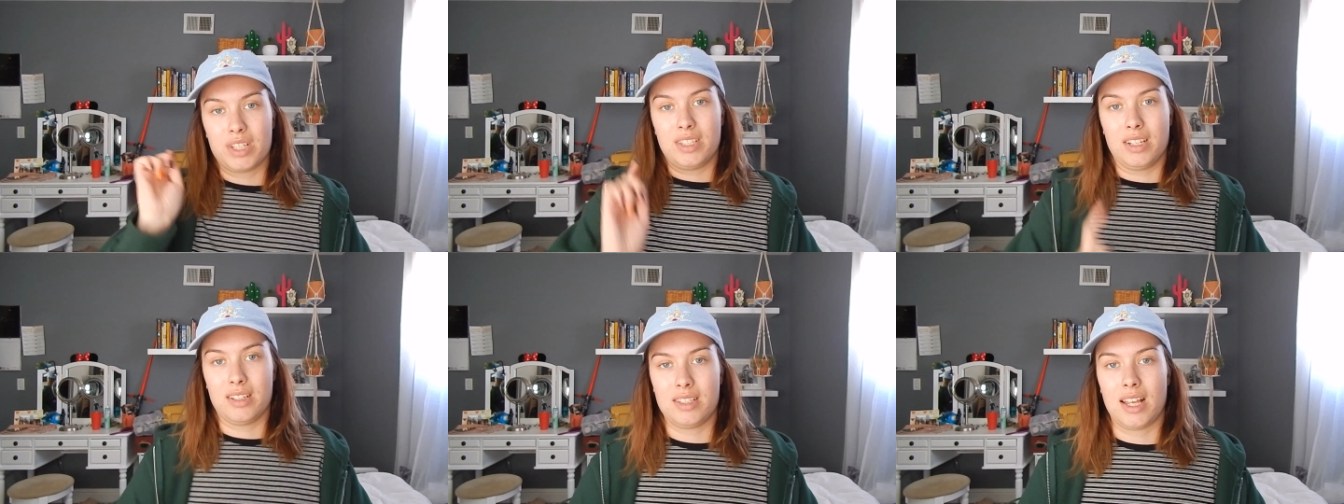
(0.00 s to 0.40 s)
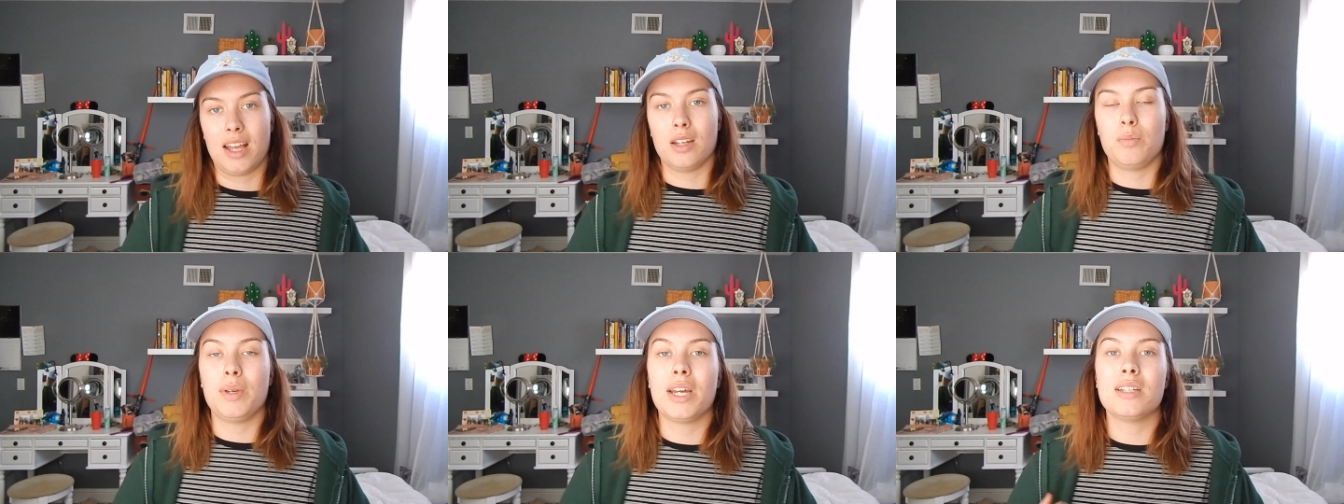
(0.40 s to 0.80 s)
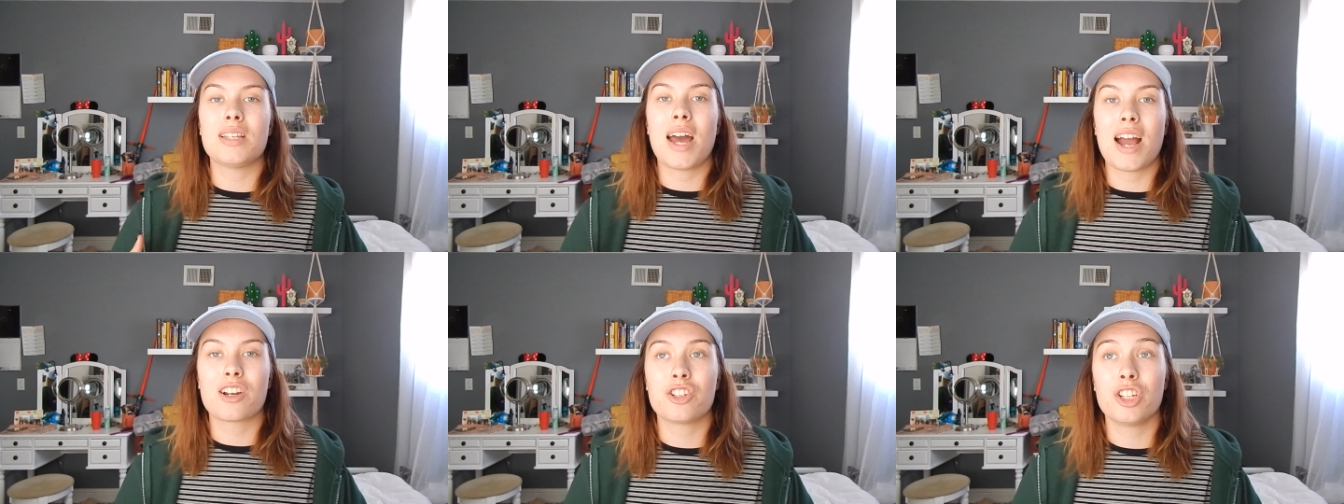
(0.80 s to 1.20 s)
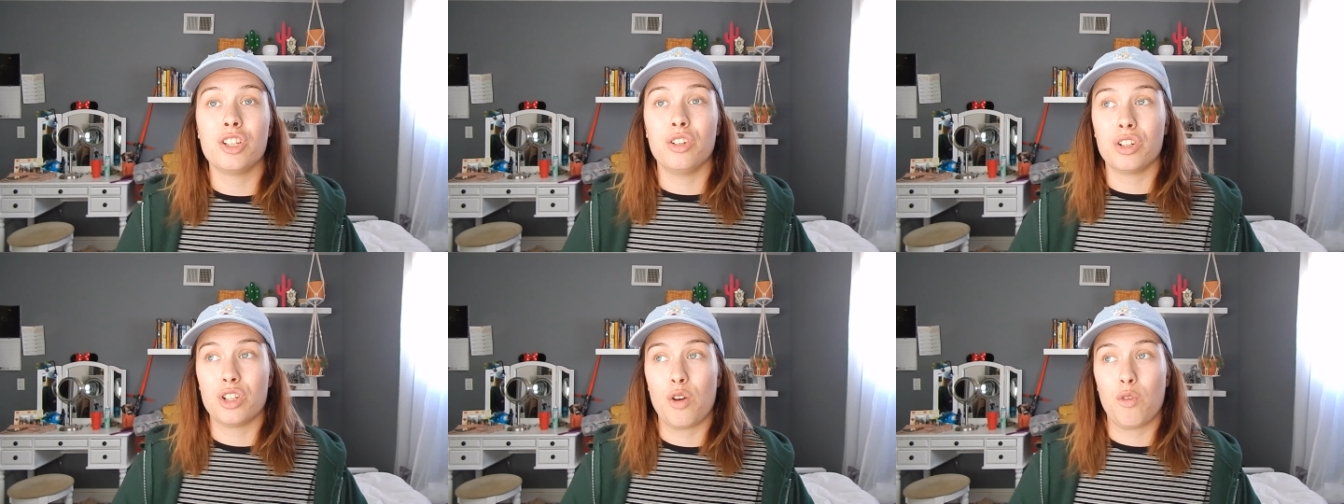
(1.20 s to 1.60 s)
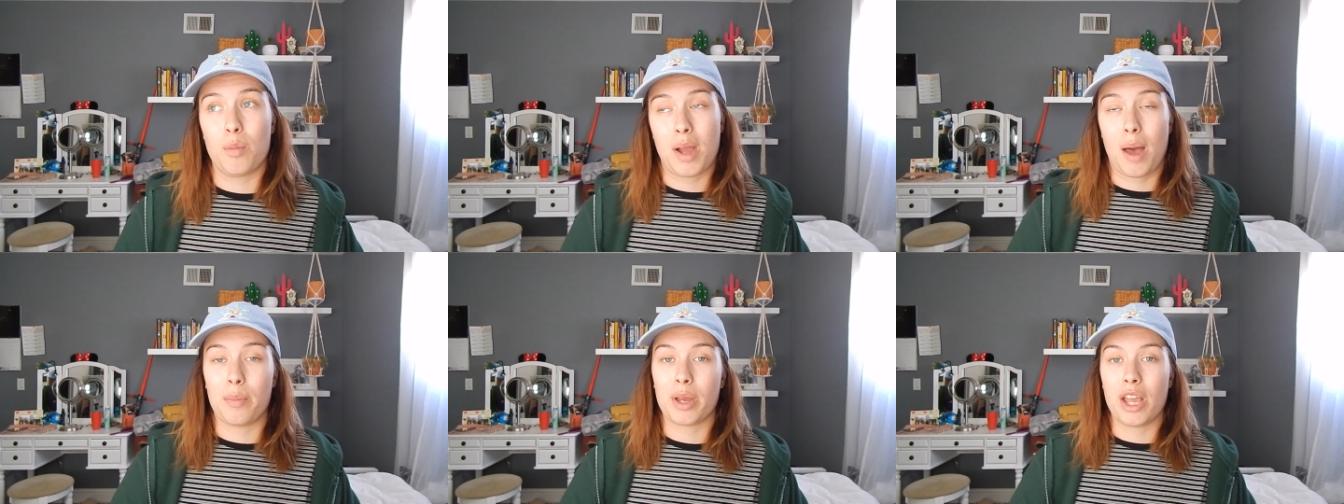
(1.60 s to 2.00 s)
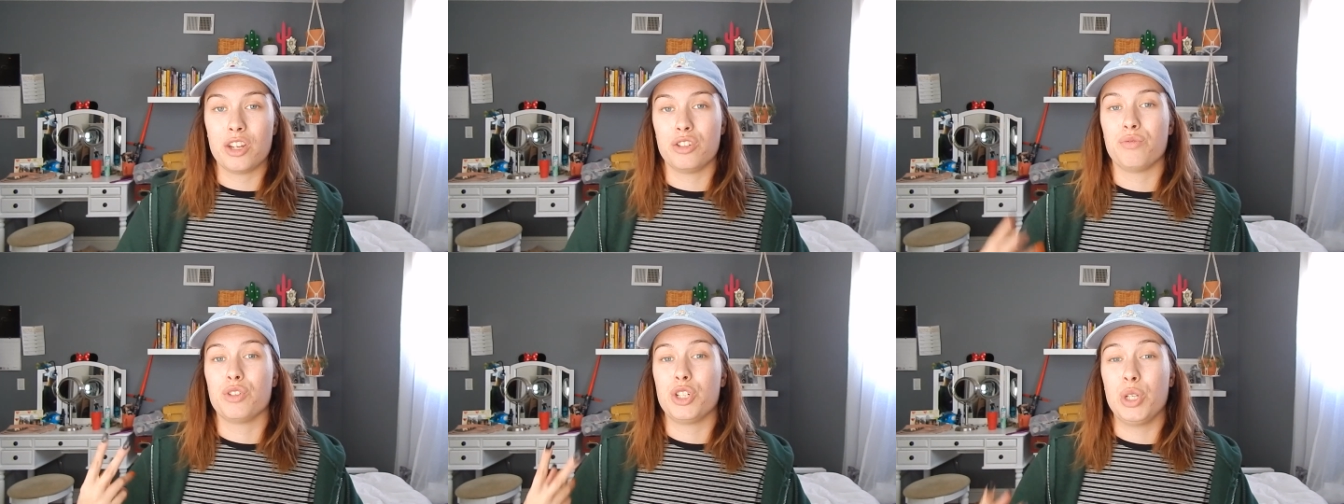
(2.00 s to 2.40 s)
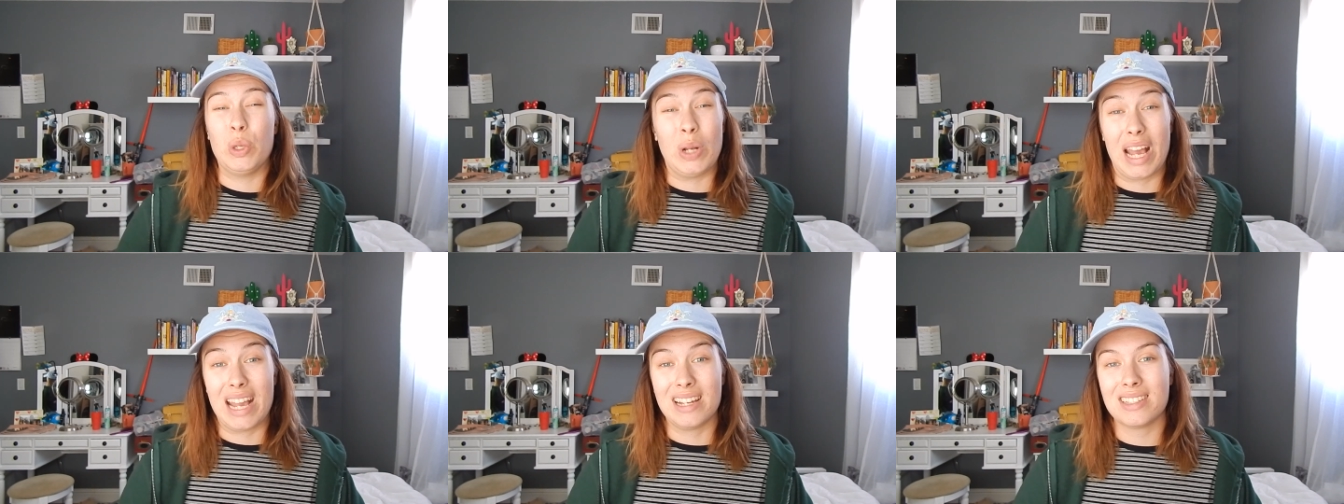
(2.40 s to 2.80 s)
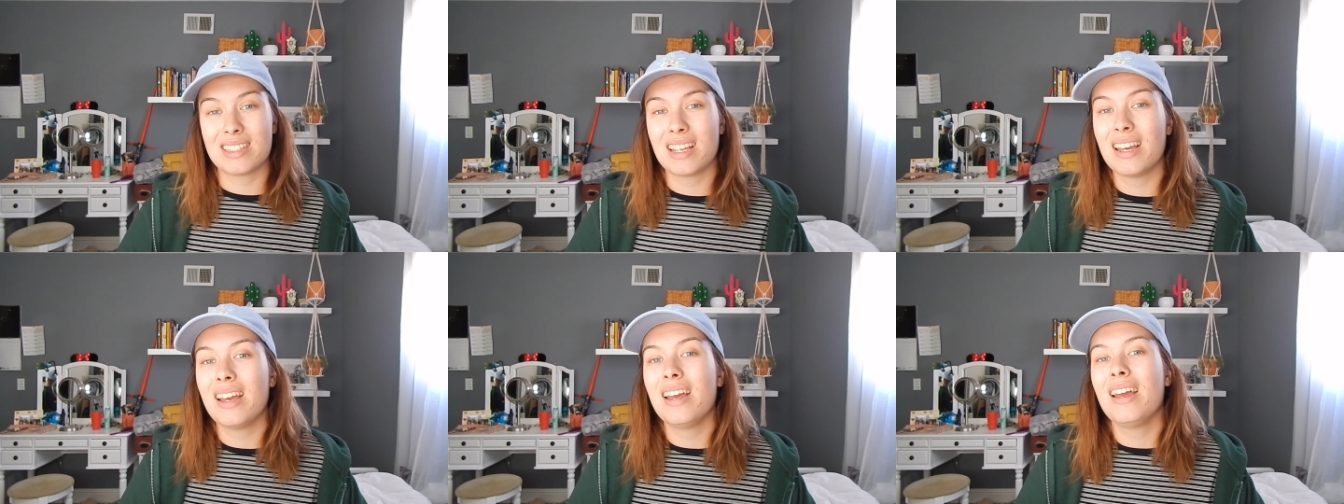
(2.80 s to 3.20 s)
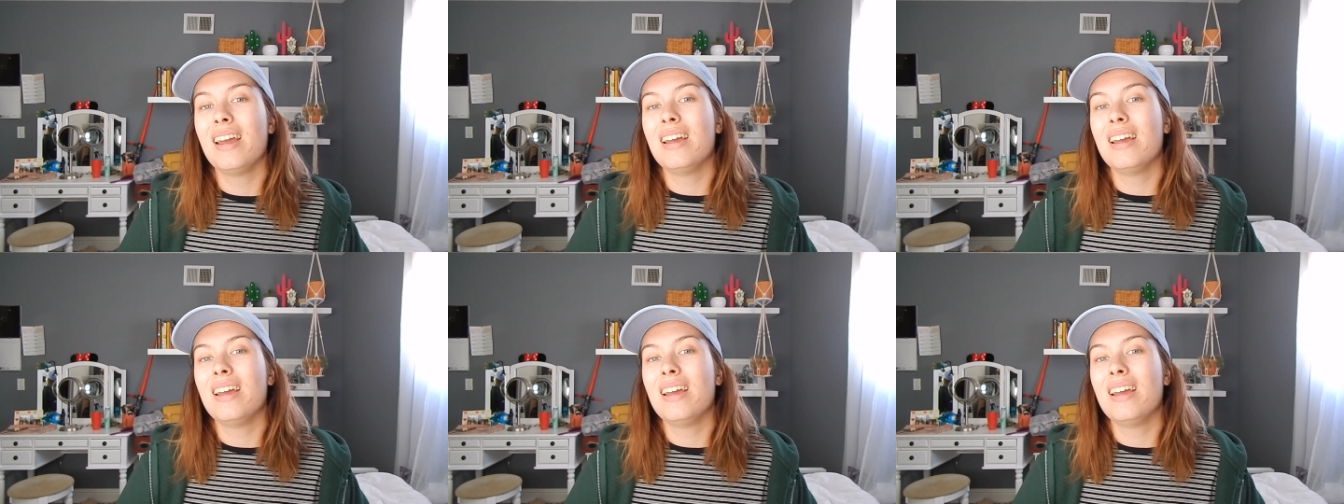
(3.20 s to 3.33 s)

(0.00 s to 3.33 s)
pressing send because I actually looked over my application for two days.